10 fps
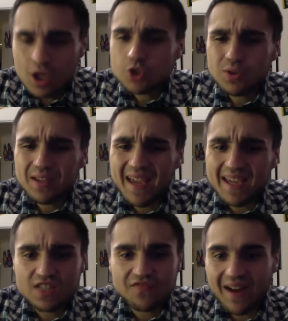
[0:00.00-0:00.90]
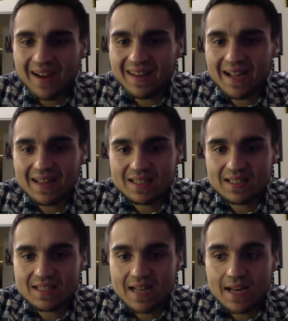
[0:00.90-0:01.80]
So the Yankees finally got the
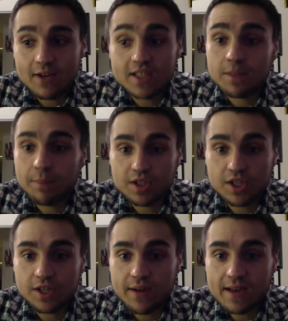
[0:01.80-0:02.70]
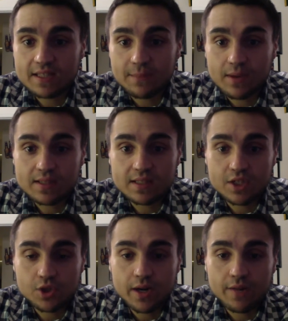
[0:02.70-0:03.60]
Cincinnati Reds to budge on their asking price, and they
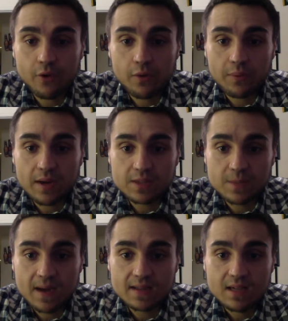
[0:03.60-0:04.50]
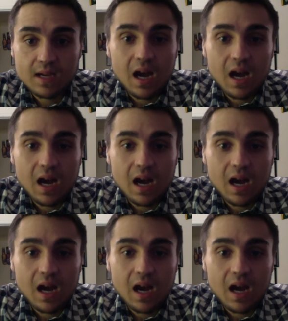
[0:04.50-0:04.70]
traded 4 prospects.